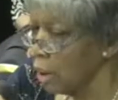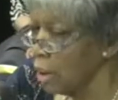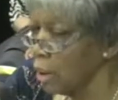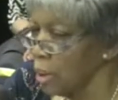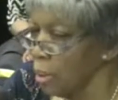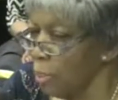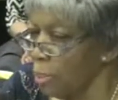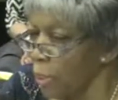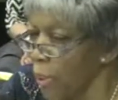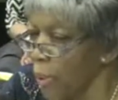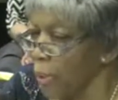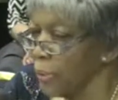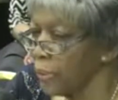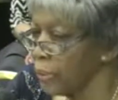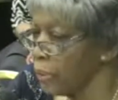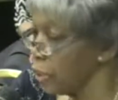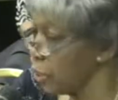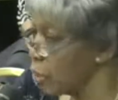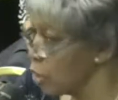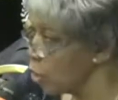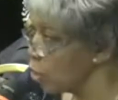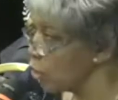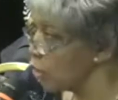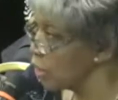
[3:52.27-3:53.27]
The person
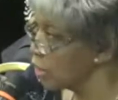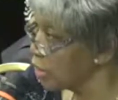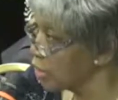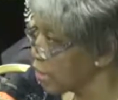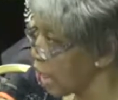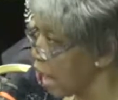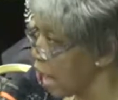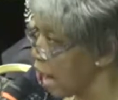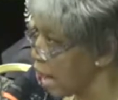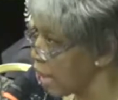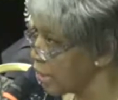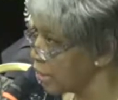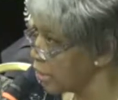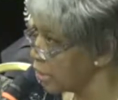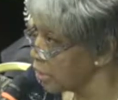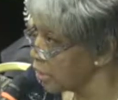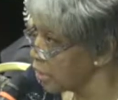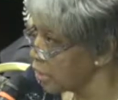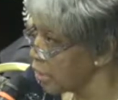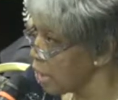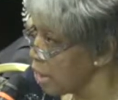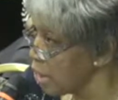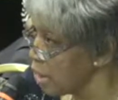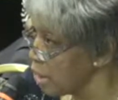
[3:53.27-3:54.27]
who designed the
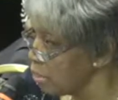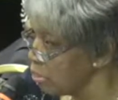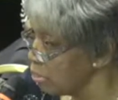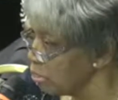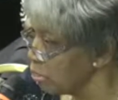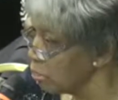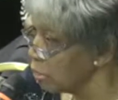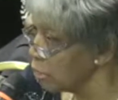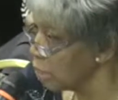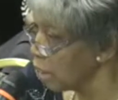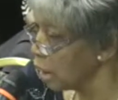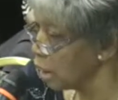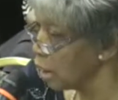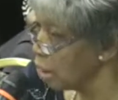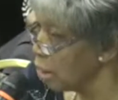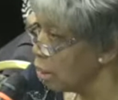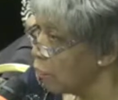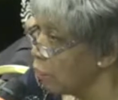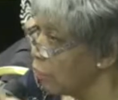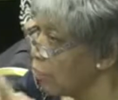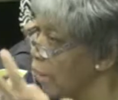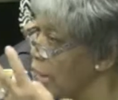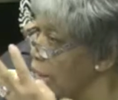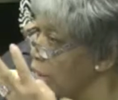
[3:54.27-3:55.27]
stamp,
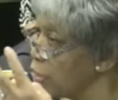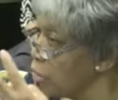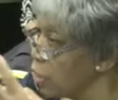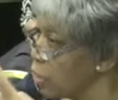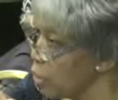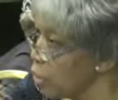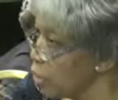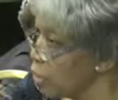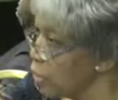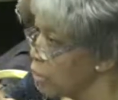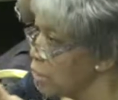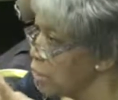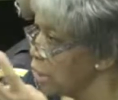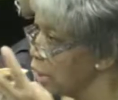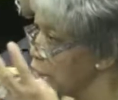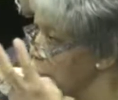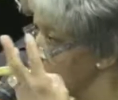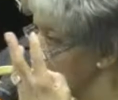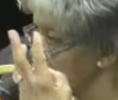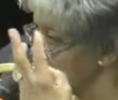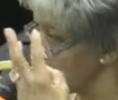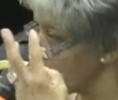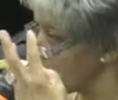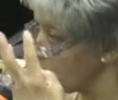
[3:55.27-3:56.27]
they usually
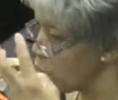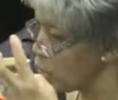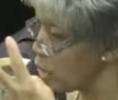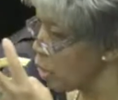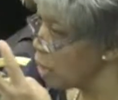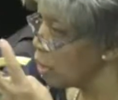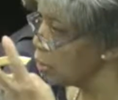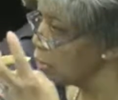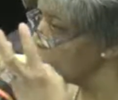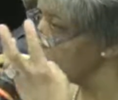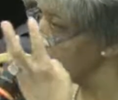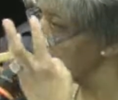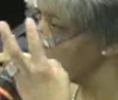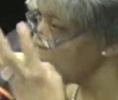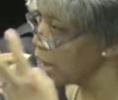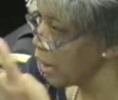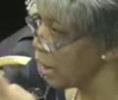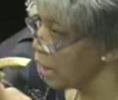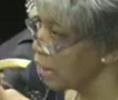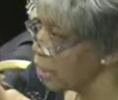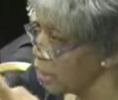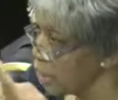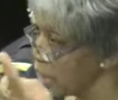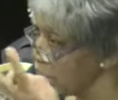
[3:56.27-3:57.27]
will
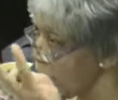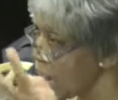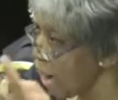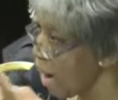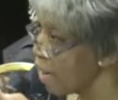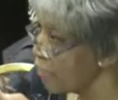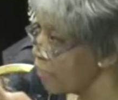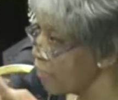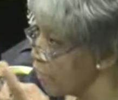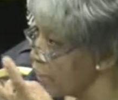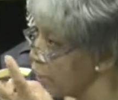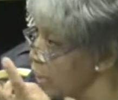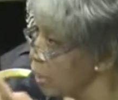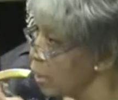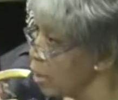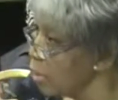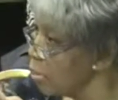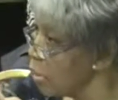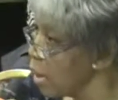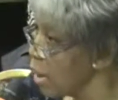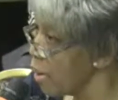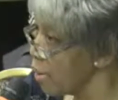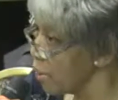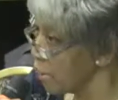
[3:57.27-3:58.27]
select an African
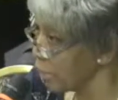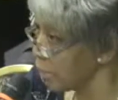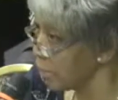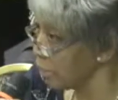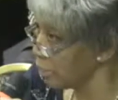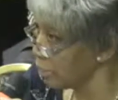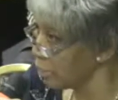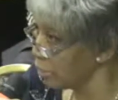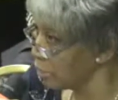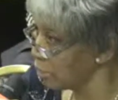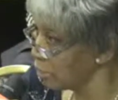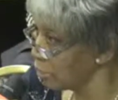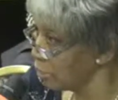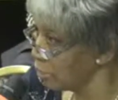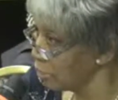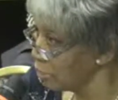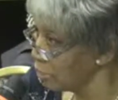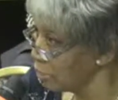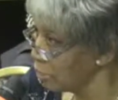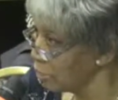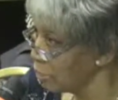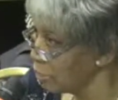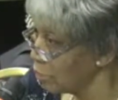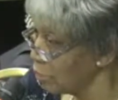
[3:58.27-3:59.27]
American.
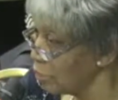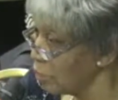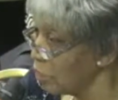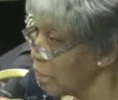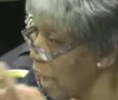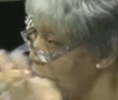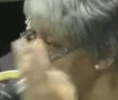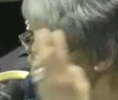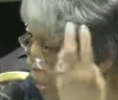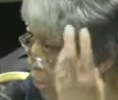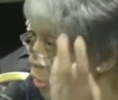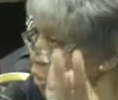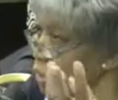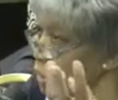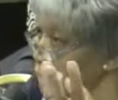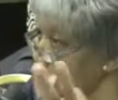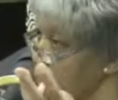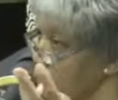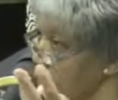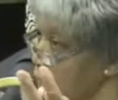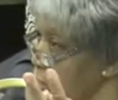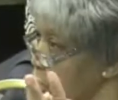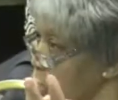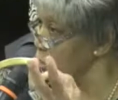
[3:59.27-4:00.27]
That's
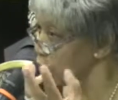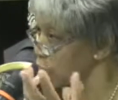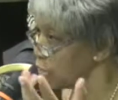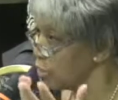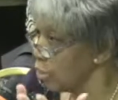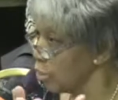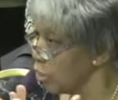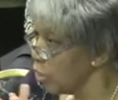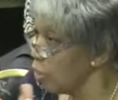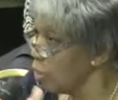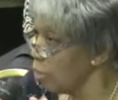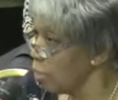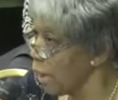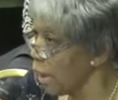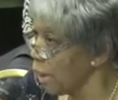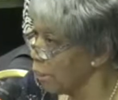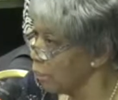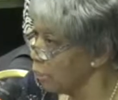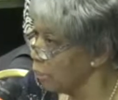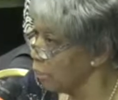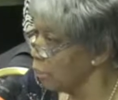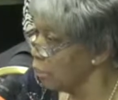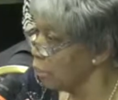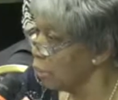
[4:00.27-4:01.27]
something should know about.
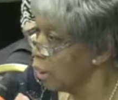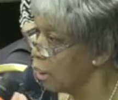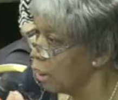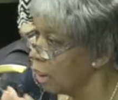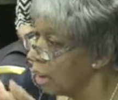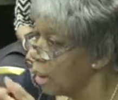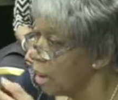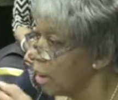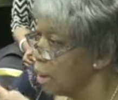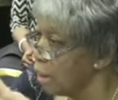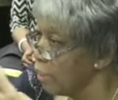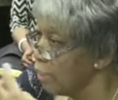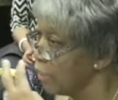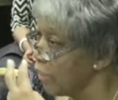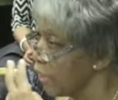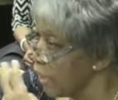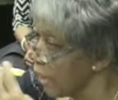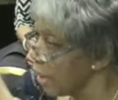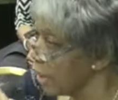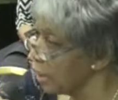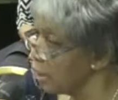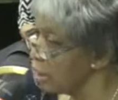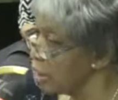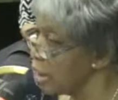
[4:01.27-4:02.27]

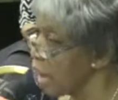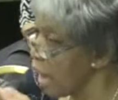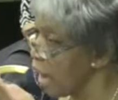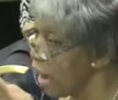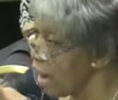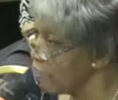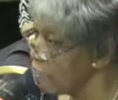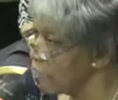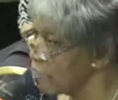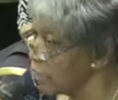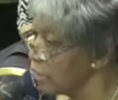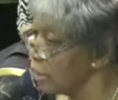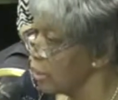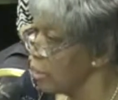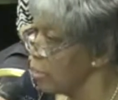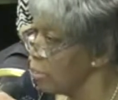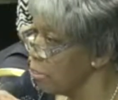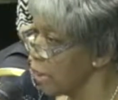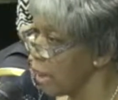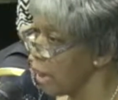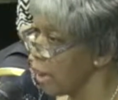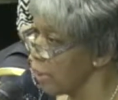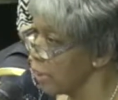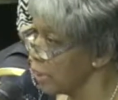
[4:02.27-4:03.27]
Then the African
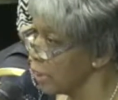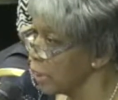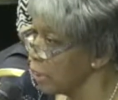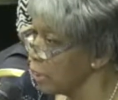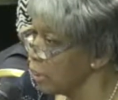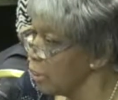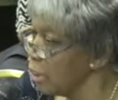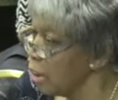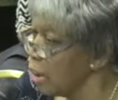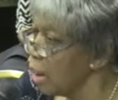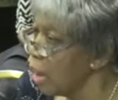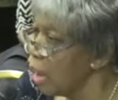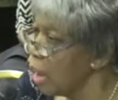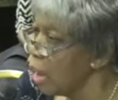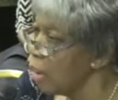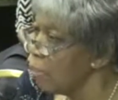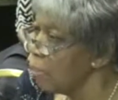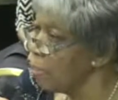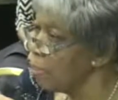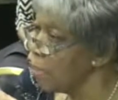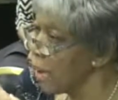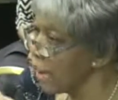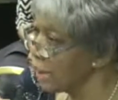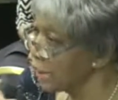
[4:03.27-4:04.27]
American
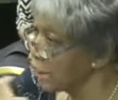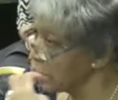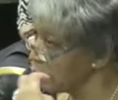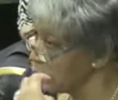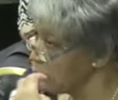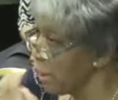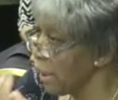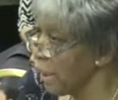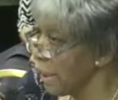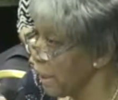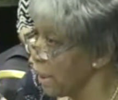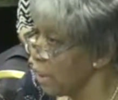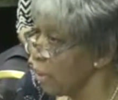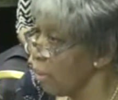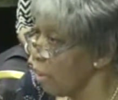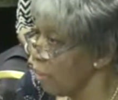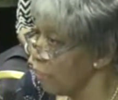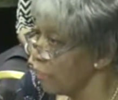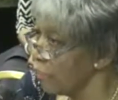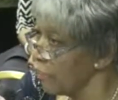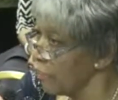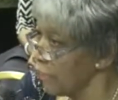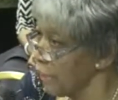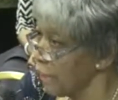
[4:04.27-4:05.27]
makes money
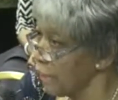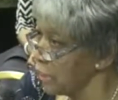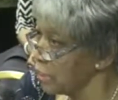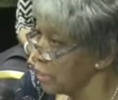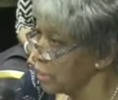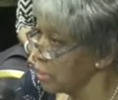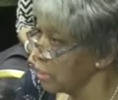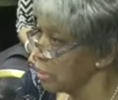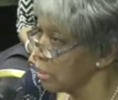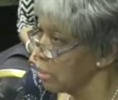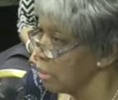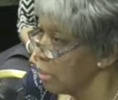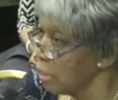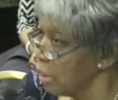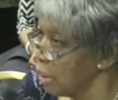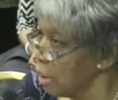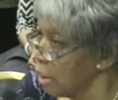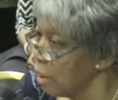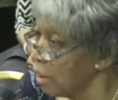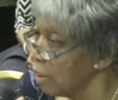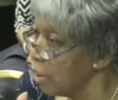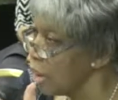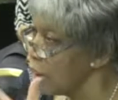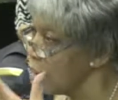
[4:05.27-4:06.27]
off of this.
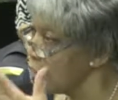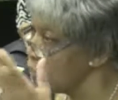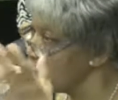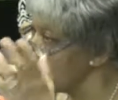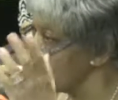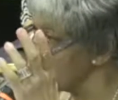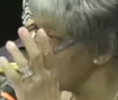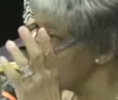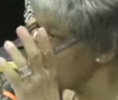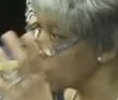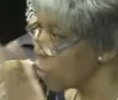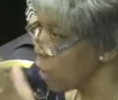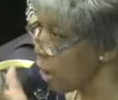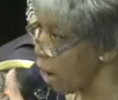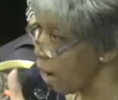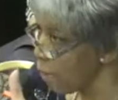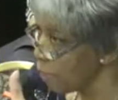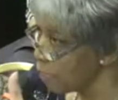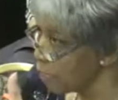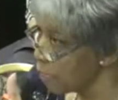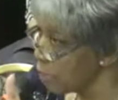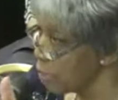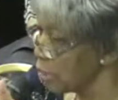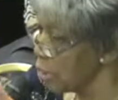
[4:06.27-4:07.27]
If you
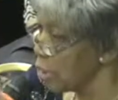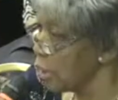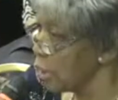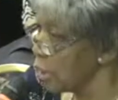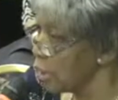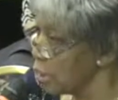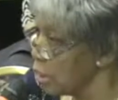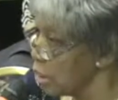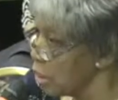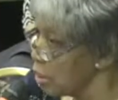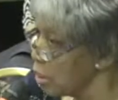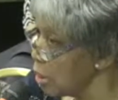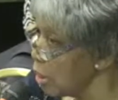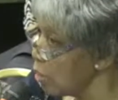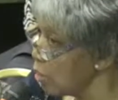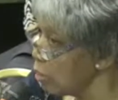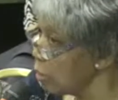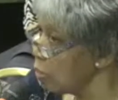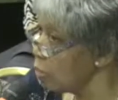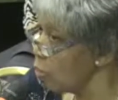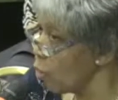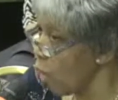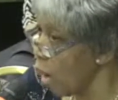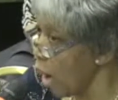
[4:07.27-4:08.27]
drop and
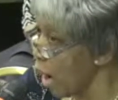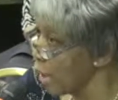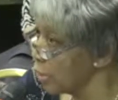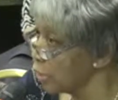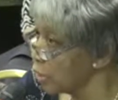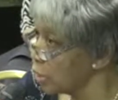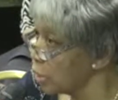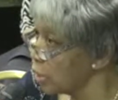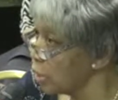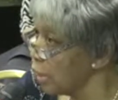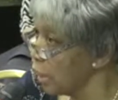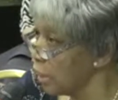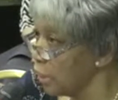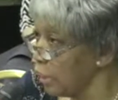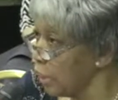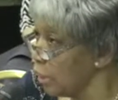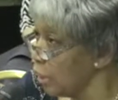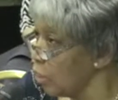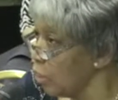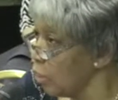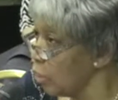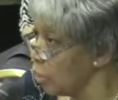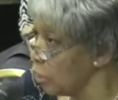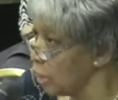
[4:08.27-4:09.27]
don't watch that they
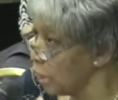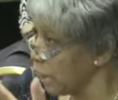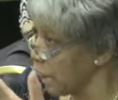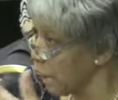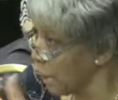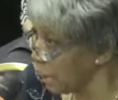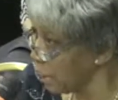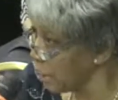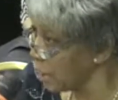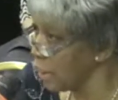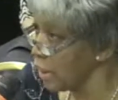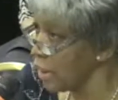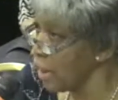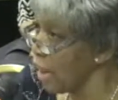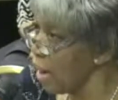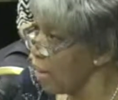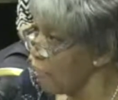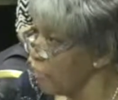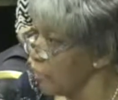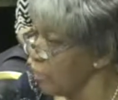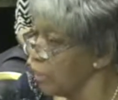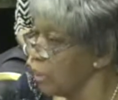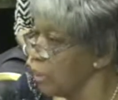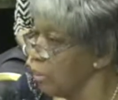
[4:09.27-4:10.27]
don't get the
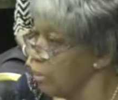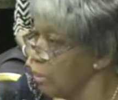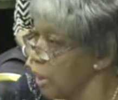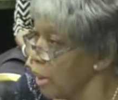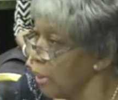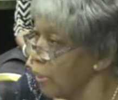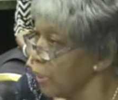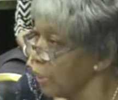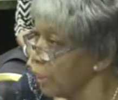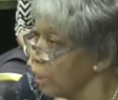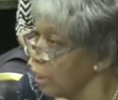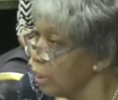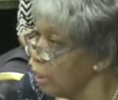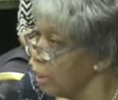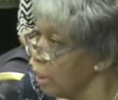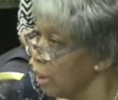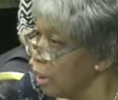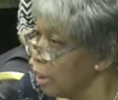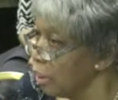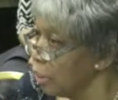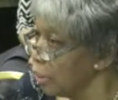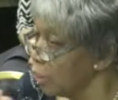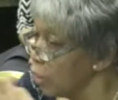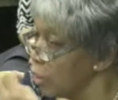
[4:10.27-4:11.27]
African American,
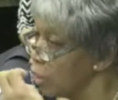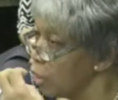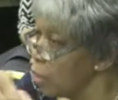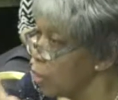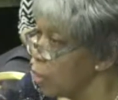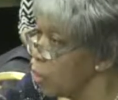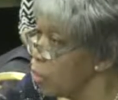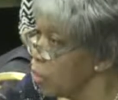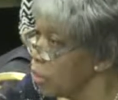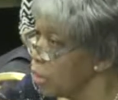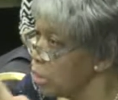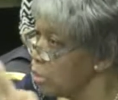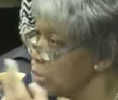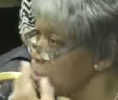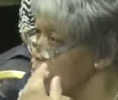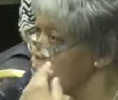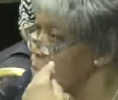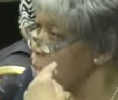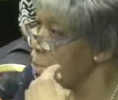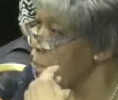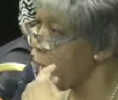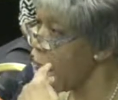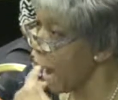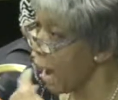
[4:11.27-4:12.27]
you're losing
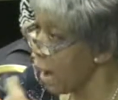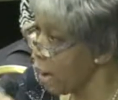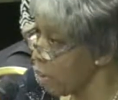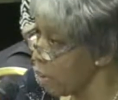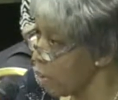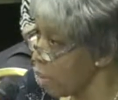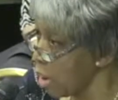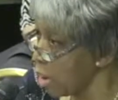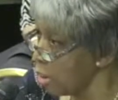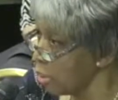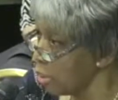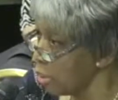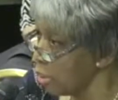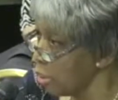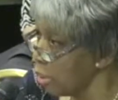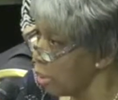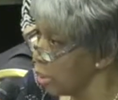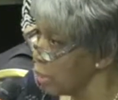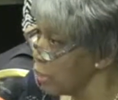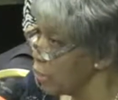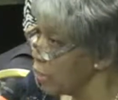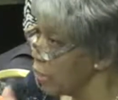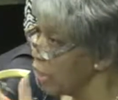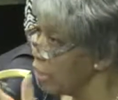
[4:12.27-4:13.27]
your power, or
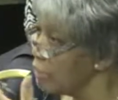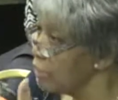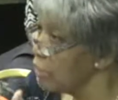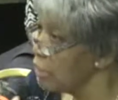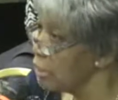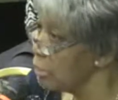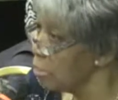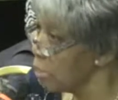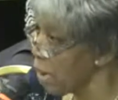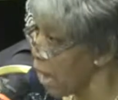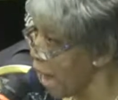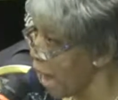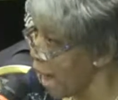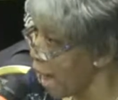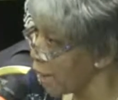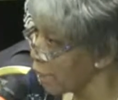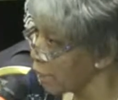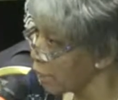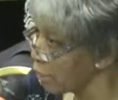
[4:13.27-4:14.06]
you're giving it back.